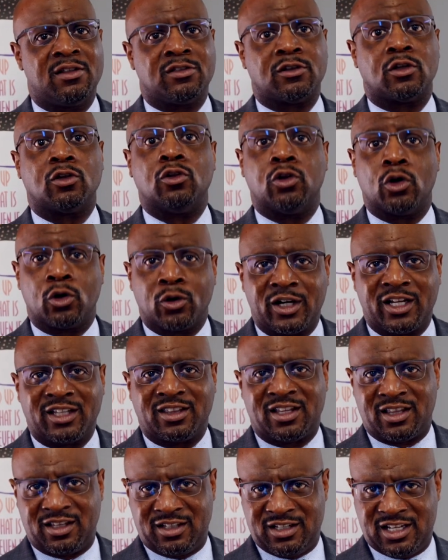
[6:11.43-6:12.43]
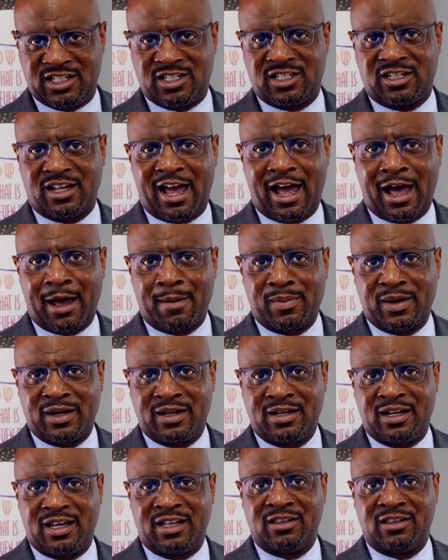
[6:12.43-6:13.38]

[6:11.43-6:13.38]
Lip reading: learning that needs to happen